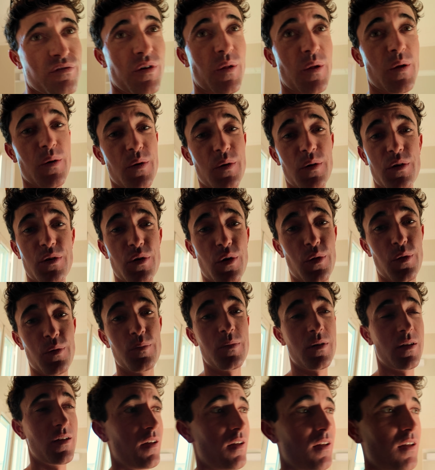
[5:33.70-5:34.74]
video I'm going to show them.
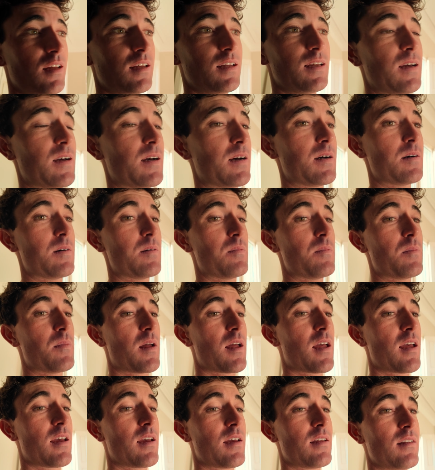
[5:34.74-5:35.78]

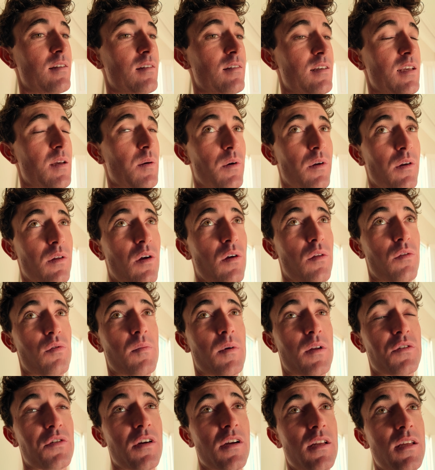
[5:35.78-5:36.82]
And yeah, we're going to go through
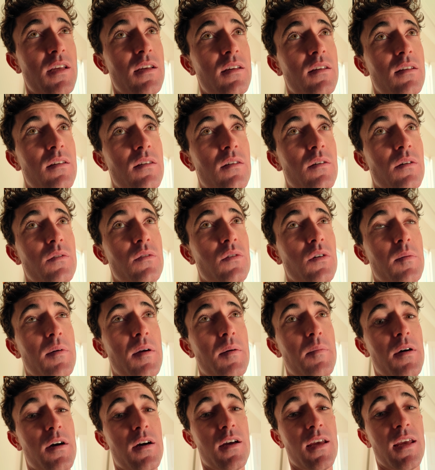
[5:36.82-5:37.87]
my training, going to talk about
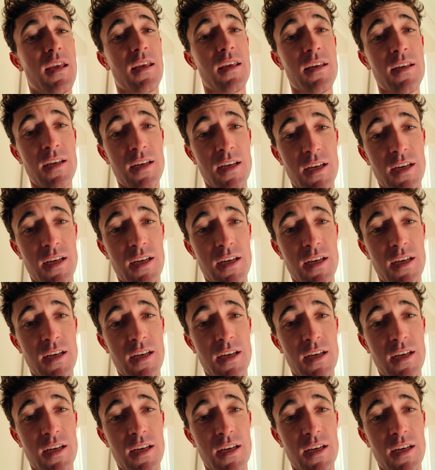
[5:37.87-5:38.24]
my,